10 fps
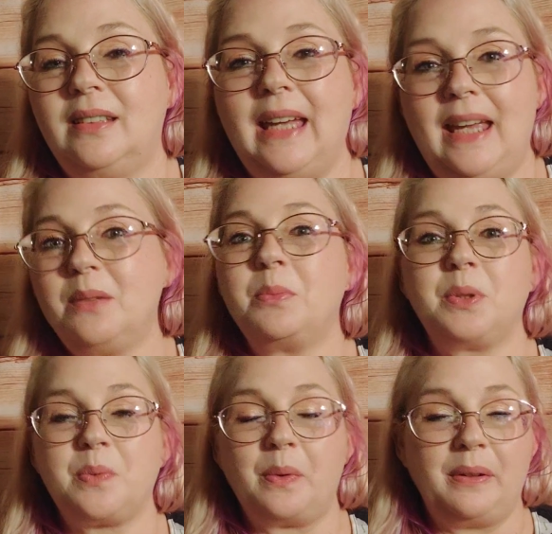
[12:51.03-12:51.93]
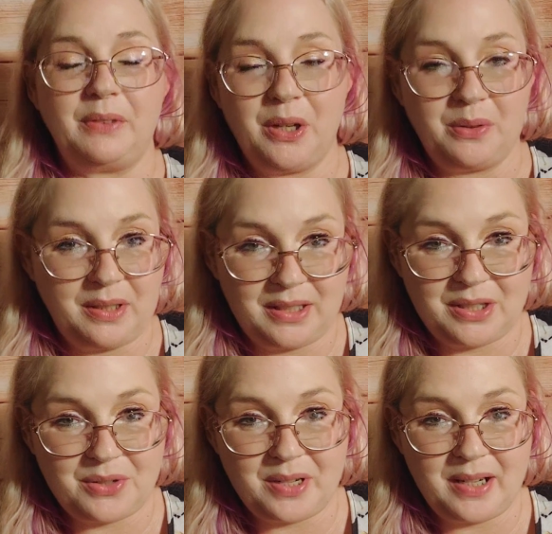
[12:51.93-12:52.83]
The animals won't even go to this
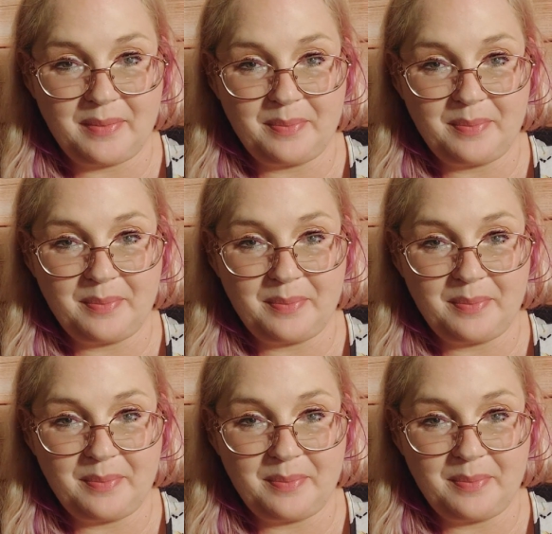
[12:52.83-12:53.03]
tree.